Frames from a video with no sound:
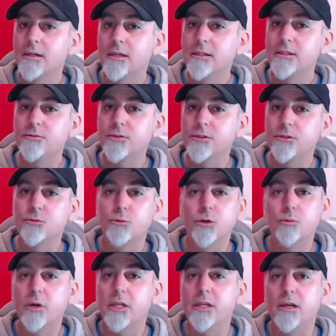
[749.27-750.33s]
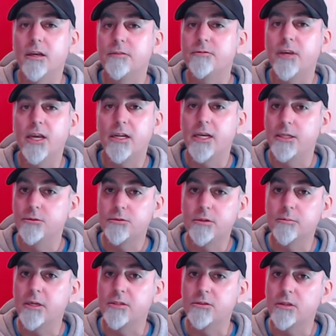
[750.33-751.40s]
Now, these filters work well enough, and I used them
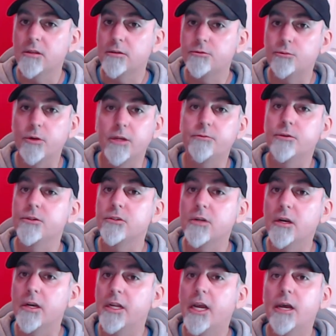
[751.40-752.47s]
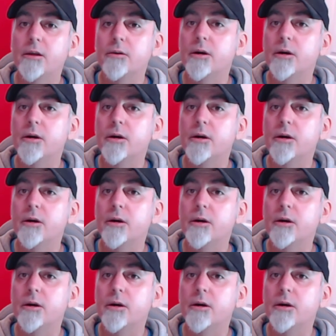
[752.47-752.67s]
myself when I first started out.